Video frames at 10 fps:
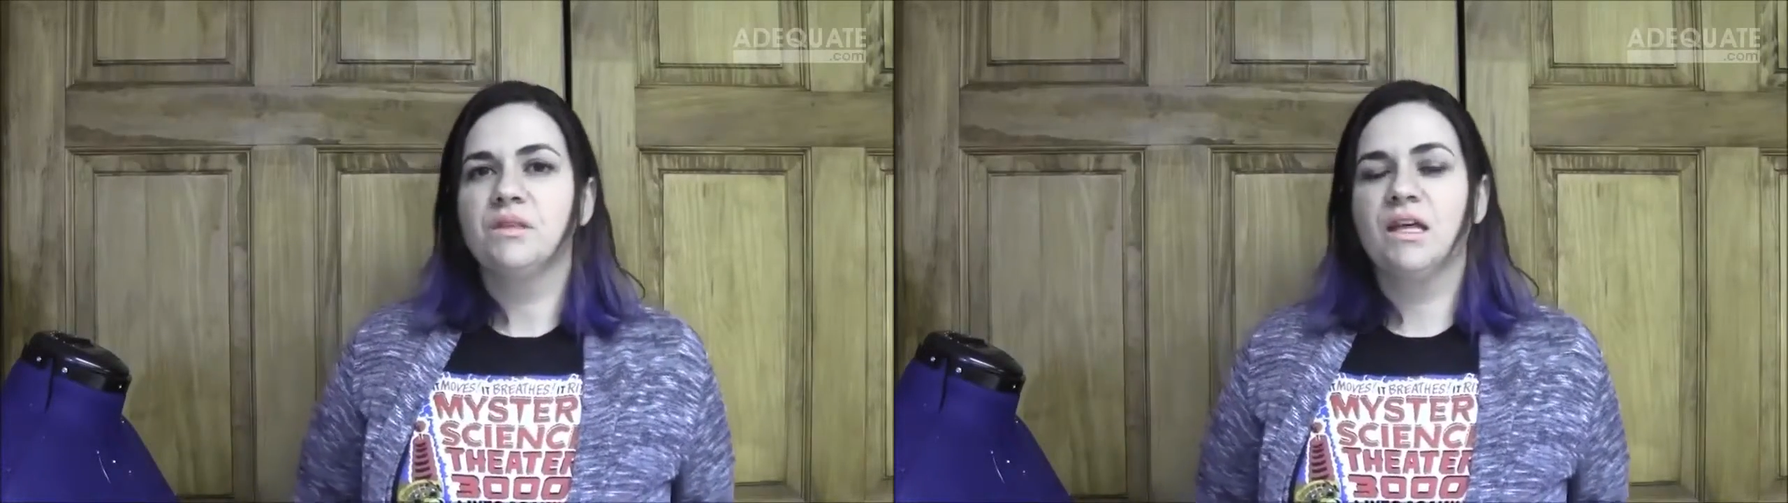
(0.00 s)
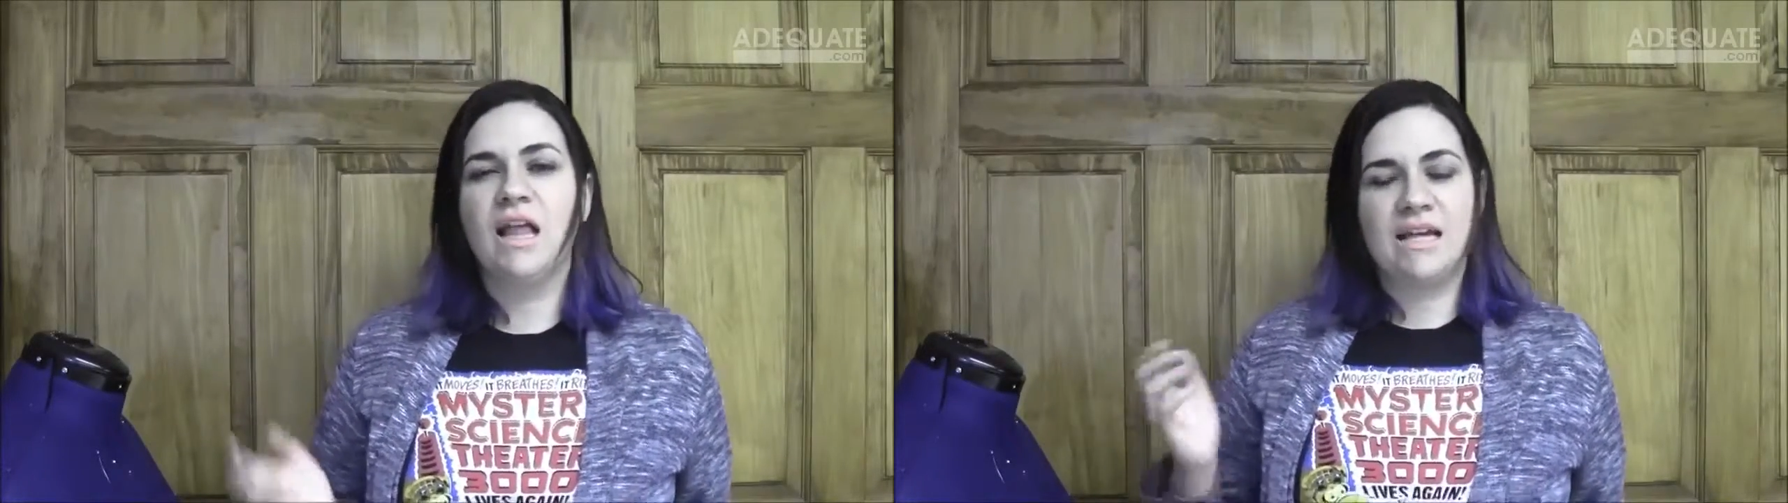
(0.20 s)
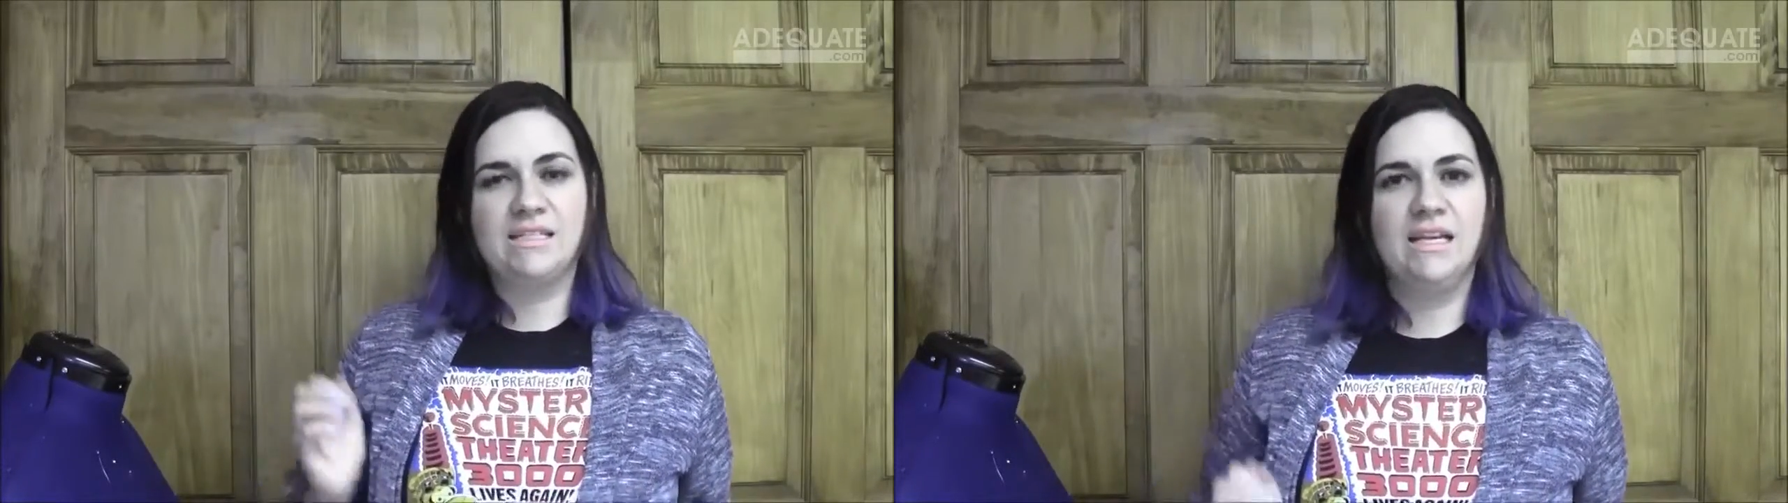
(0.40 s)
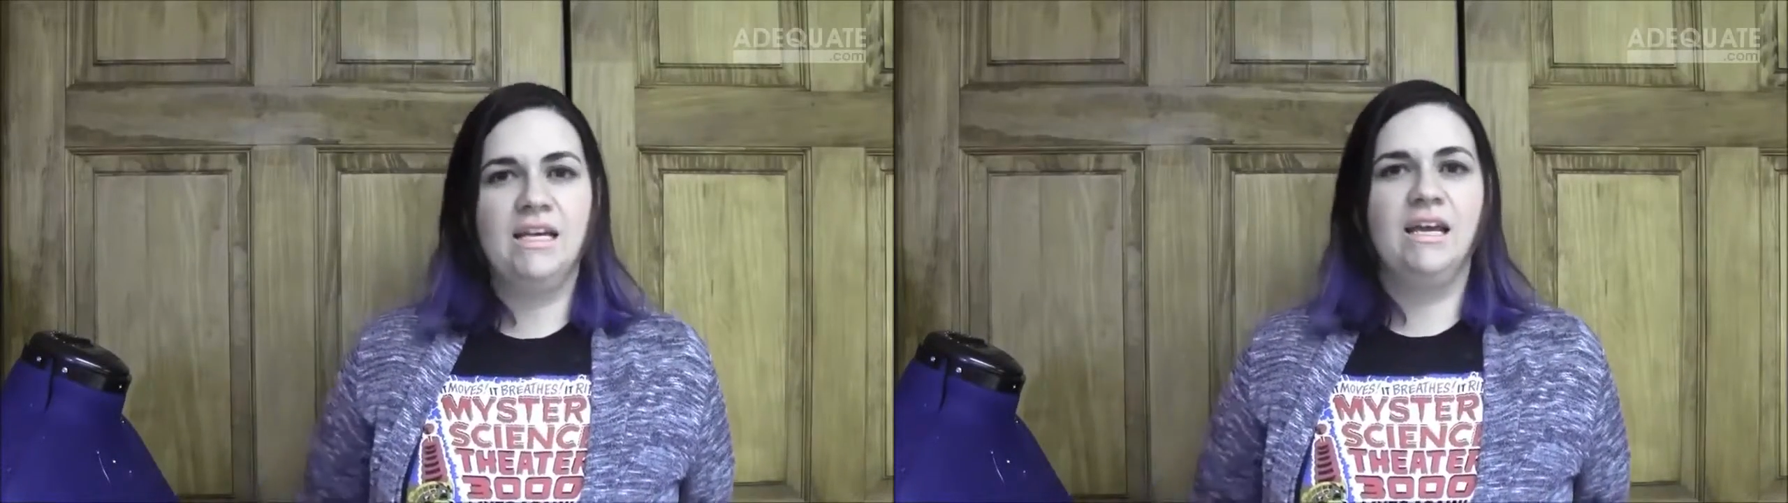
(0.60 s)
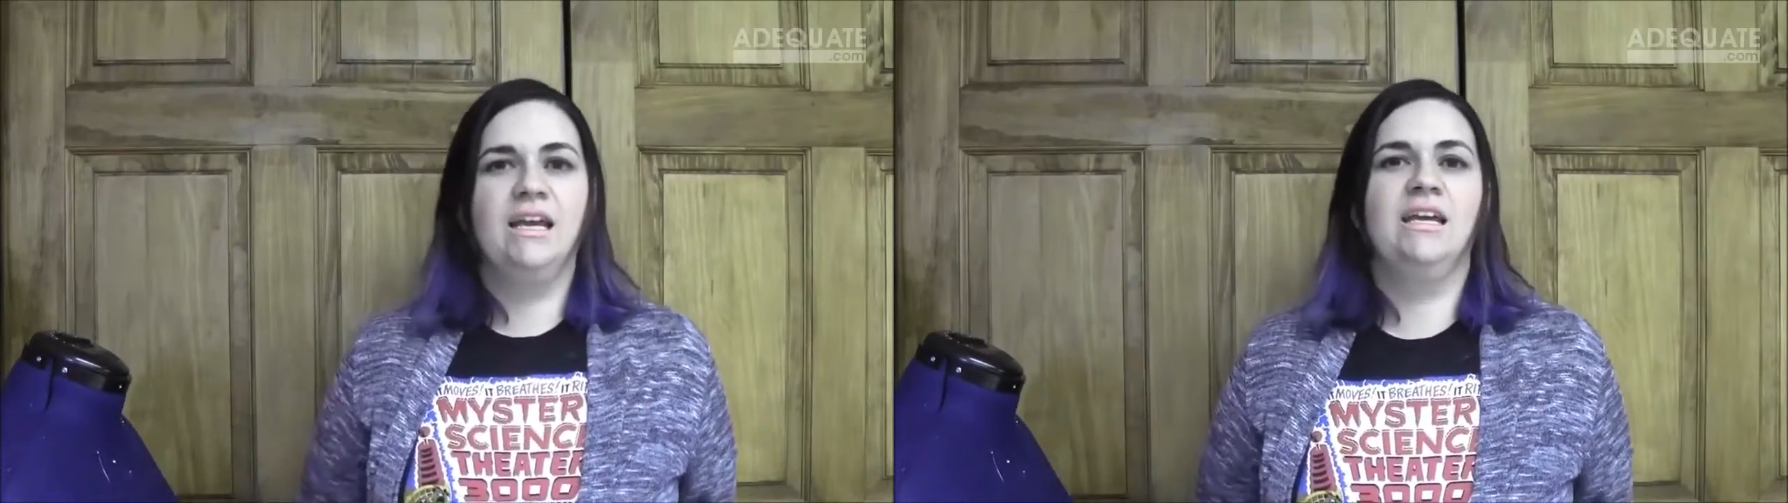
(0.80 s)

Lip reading: The last thing